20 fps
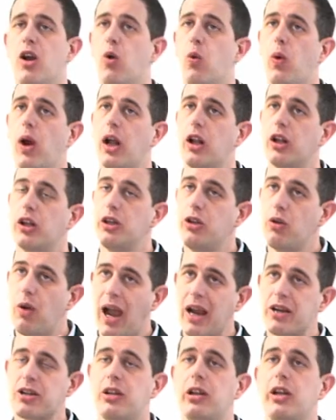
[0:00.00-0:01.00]
Well, you
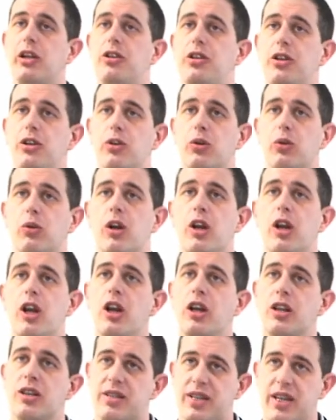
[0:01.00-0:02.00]
actually do.
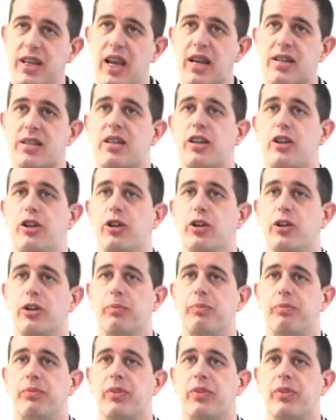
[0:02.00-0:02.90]
csSECURE.